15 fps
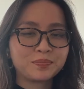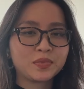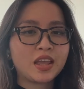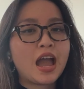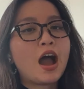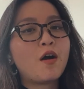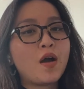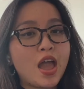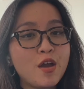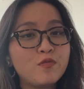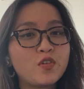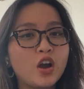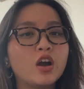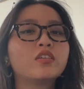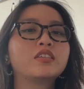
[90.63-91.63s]

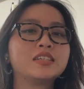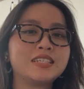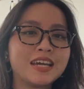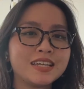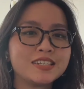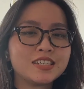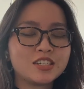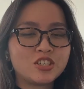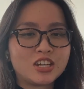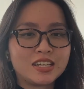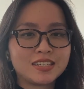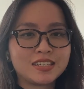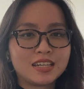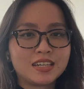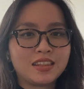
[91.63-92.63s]
However, the test
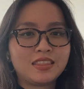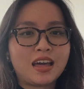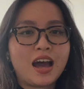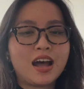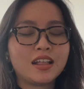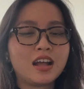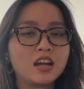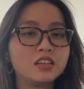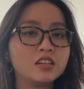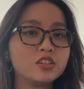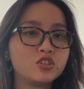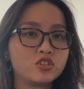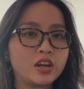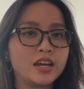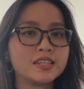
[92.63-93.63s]
suggested that
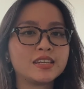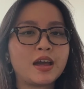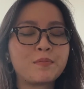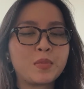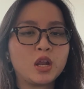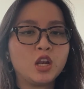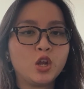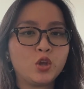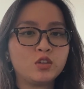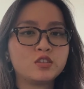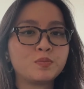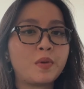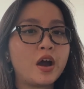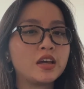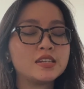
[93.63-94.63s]
under stress I may
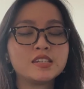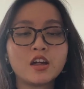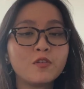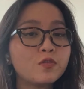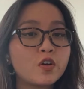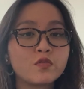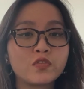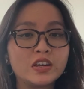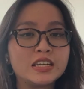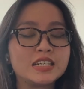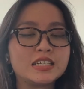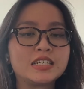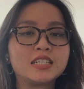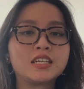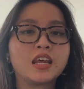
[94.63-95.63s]
lose my
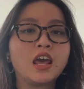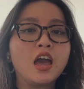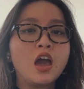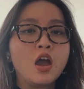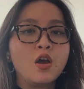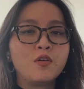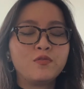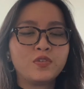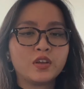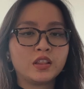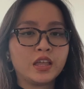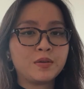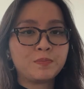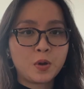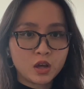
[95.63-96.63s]
self-confidence,
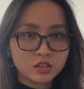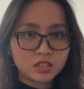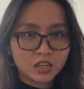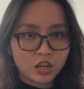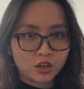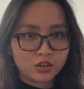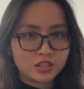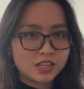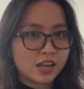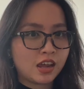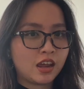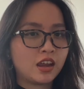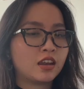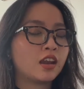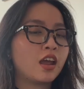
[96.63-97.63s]
feeling
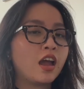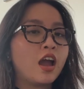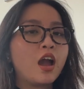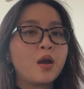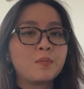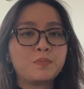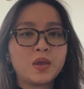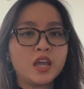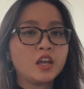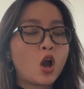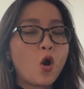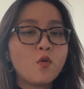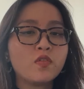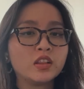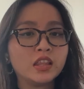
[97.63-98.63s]
persecuted,
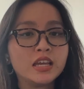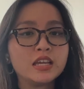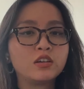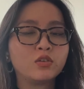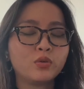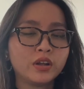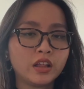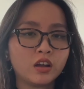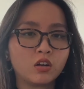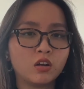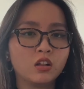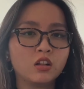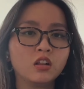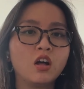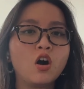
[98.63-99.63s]
being overly
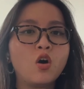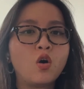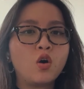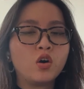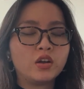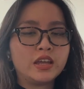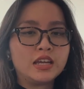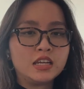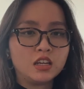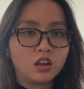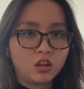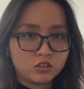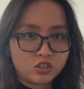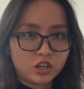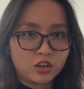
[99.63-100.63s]
critical or
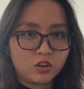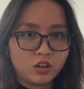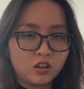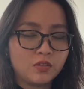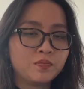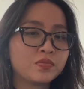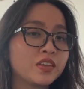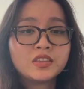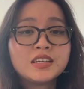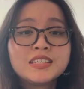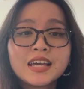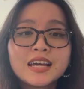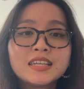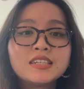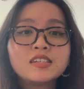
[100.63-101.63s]
illogical. The
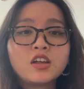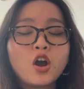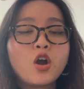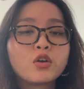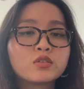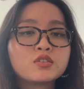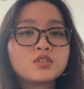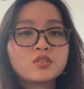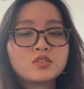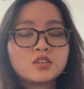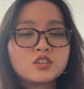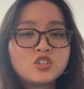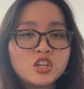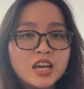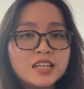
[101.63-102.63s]
test also
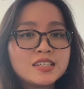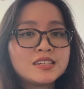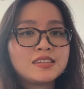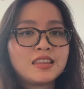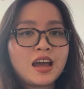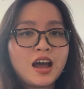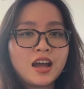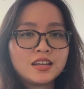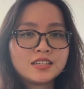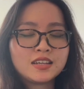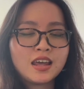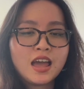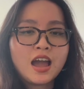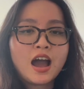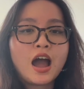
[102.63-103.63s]
suggests that
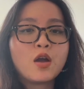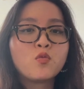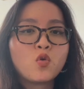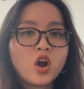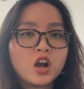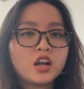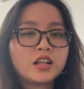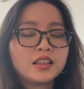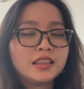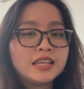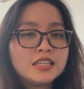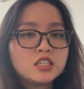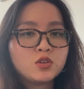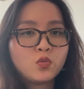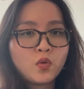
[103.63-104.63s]
I work
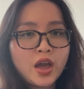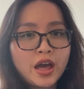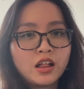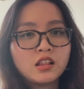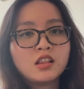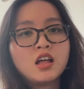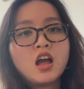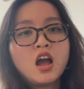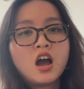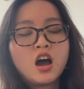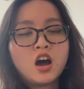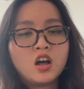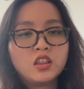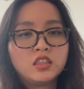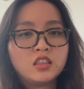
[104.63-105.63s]
least well
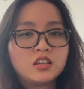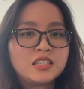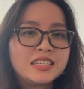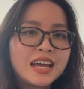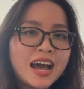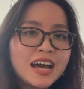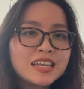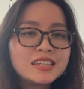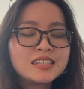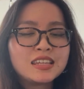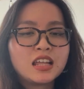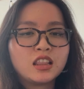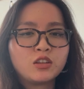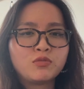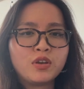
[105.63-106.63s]
on the tasks
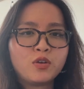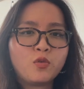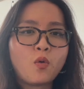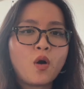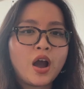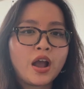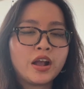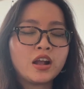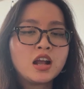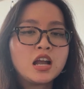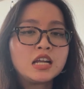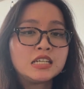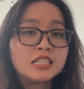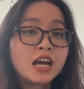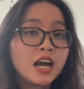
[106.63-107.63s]
that require
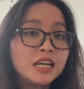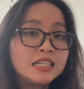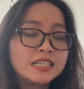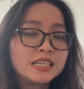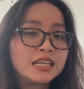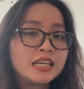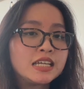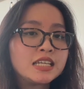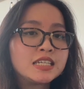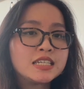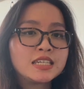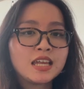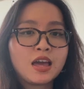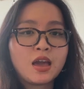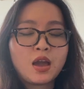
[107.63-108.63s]

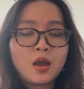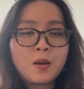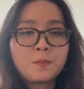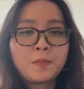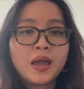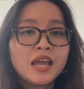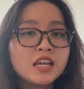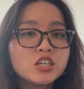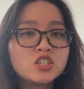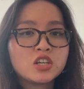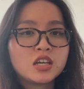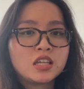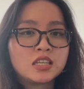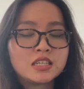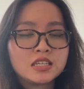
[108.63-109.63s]
tidiness,
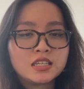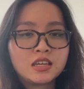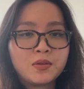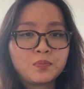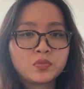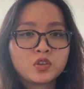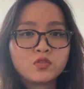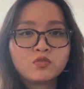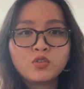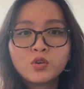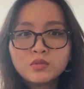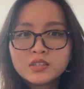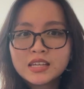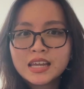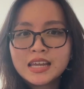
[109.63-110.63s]
patience,
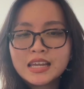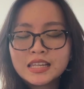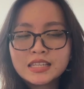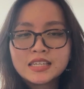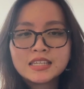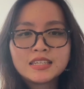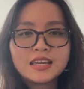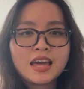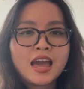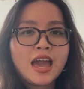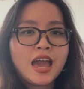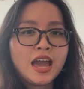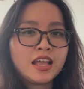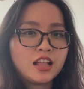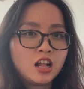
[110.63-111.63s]
routines,
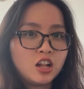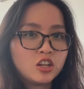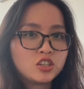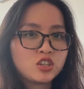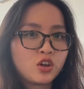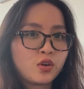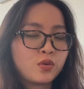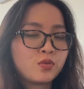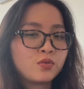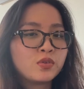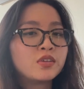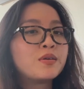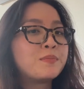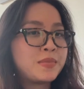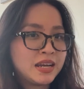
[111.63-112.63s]
and also
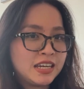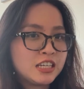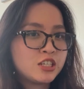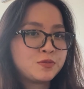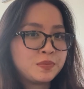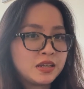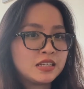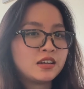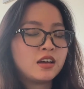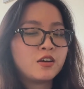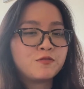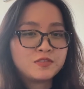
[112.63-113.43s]
management of